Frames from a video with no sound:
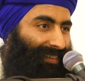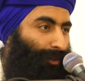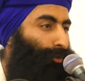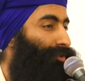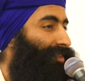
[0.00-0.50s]

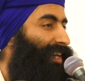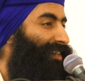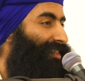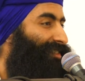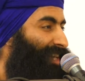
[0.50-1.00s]
You say
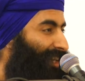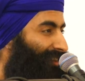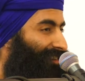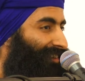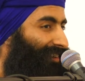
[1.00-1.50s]
he's a
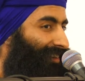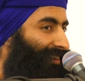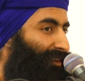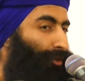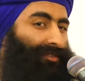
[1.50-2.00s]
saint.
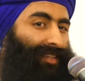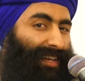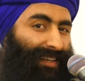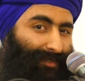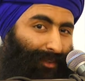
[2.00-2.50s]
You say
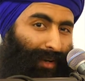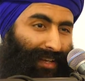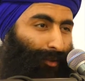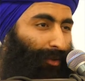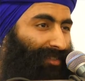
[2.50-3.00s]
he's a
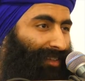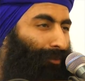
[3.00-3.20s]
great Gursikh.